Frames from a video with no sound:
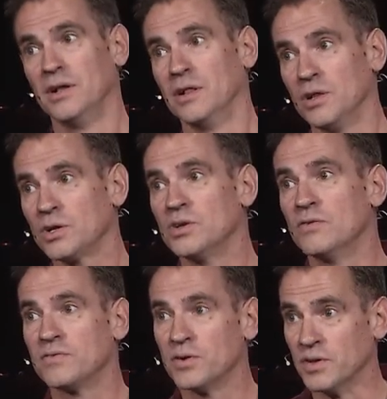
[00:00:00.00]
Look no
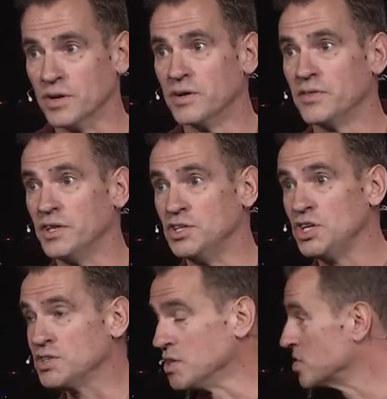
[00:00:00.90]
further than
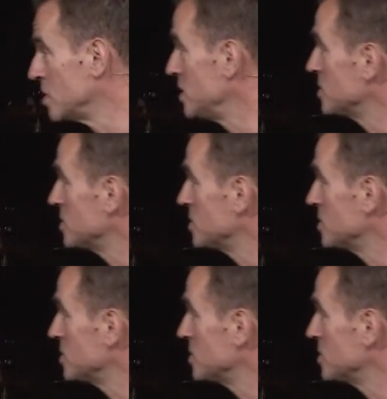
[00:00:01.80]
Jesus. Is